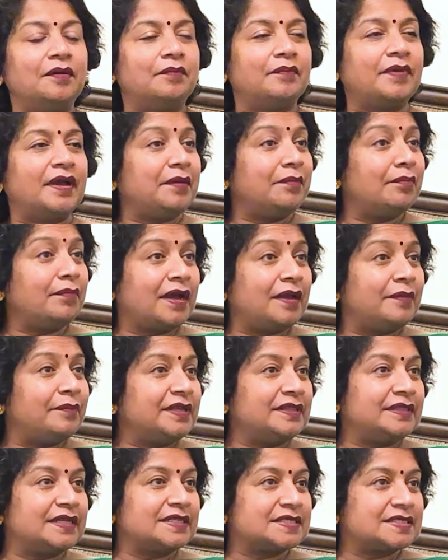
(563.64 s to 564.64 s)
by
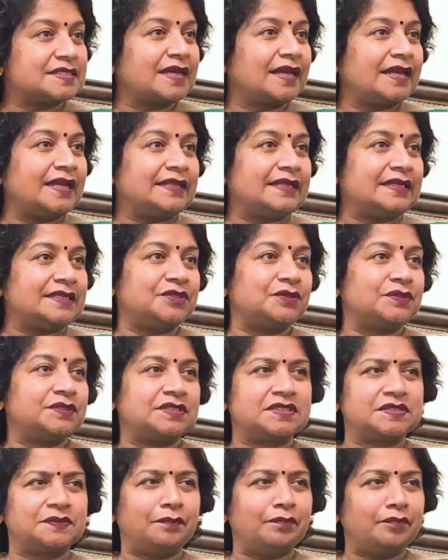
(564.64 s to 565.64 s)
imbibing that style that you're
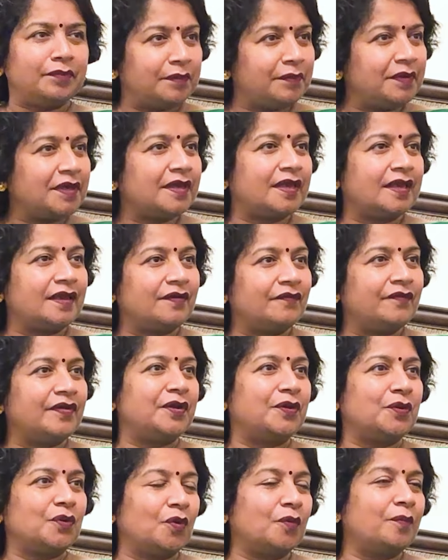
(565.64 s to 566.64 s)
just mimicking
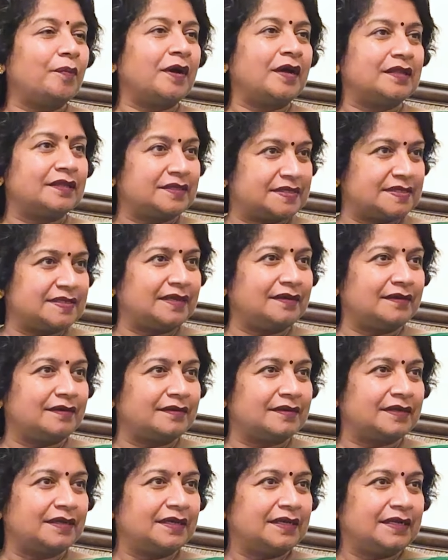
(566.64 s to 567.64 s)
Venugopal the
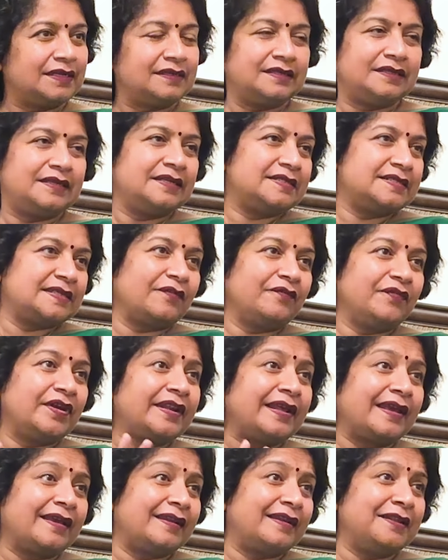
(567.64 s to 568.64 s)
singer? Did it
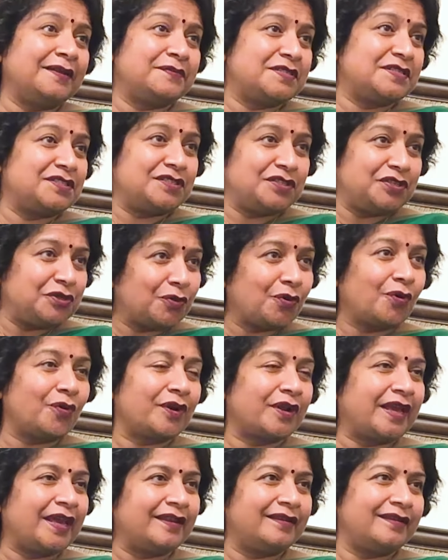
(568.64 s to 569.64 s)
somewhere eclipse your
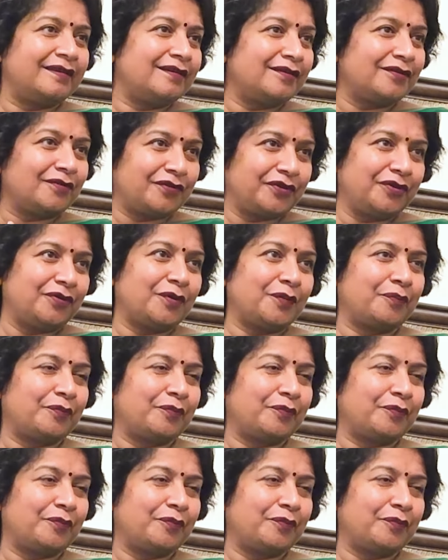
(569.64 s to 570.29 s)
career or your